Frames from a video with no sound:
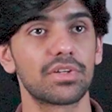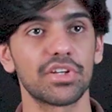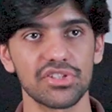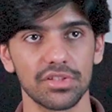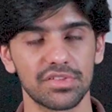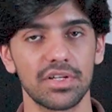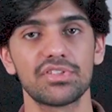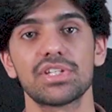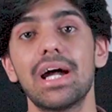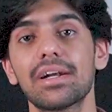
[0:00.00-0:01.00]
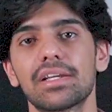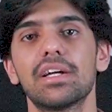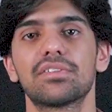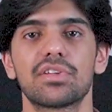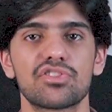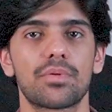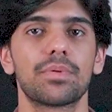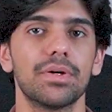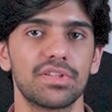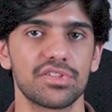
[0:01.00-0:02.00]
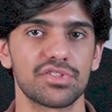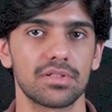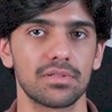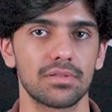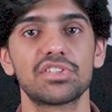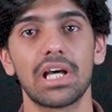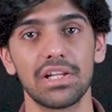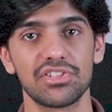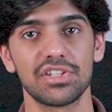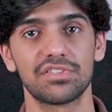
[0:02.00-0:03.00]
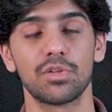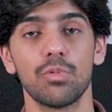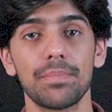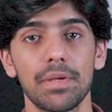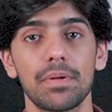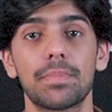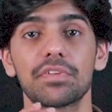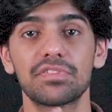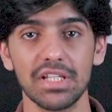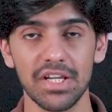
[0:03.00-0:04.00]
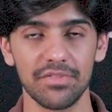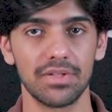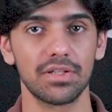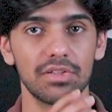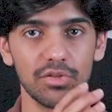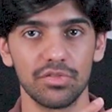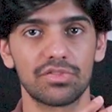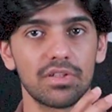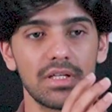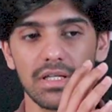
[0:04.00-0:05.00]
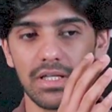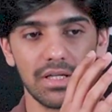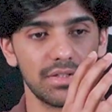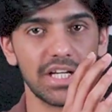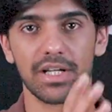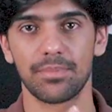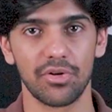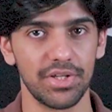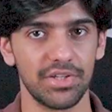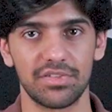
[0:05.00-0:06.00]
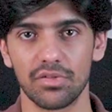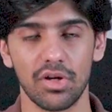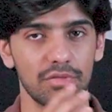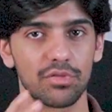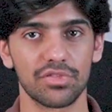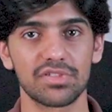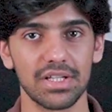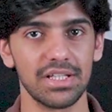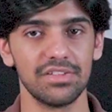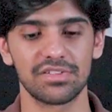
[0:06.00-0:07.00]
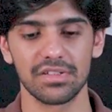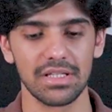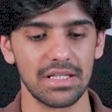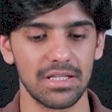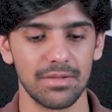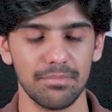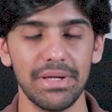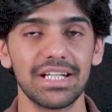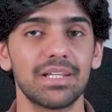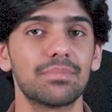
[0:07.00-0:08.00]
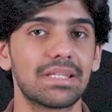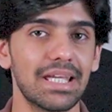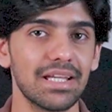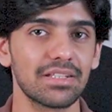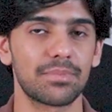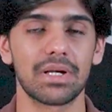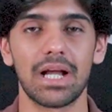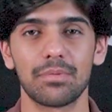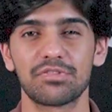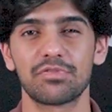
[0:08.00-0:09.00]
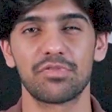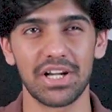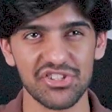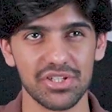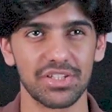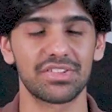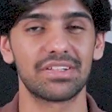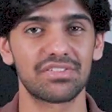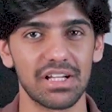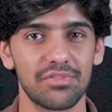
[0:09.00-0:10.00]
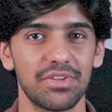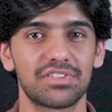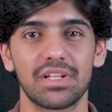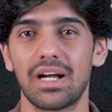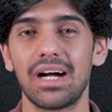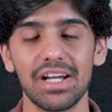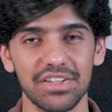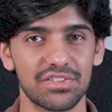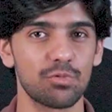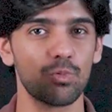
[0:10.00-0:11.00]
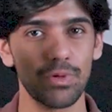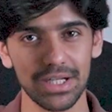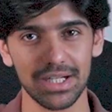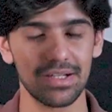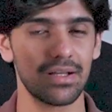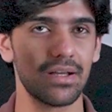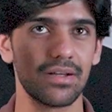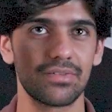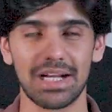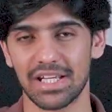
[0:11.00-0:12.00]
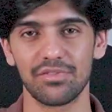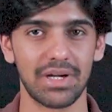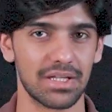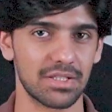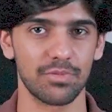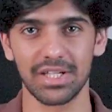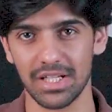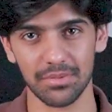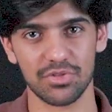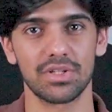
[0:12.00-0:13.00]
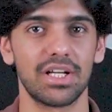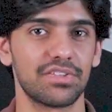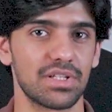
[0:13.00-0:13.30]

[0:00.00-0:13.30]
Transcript: traditional search and AI search optimization. The challenge is the way people perceived those data points, all of those studies, made them think that perhaps freshness itself is the highest weighted ranking factor when it comes to AI